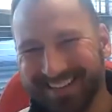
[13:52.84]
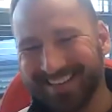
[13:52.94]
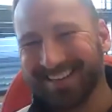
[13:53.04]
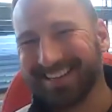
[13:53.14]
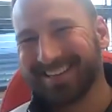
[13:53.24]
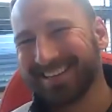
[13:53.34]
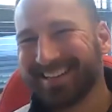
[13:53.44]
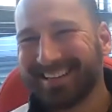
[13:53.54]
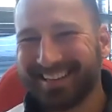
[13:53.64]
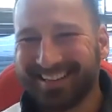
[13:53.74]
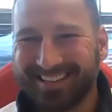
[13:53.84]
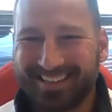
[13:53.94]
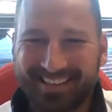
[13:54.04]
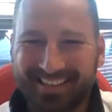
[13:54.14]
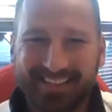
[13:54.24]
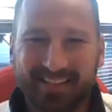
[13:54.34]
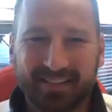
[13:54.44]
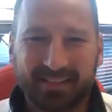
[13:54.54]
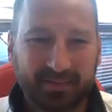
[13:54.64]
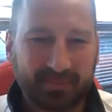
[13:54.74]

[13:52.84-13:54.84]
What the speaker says: yeah, no, but listen, congrats on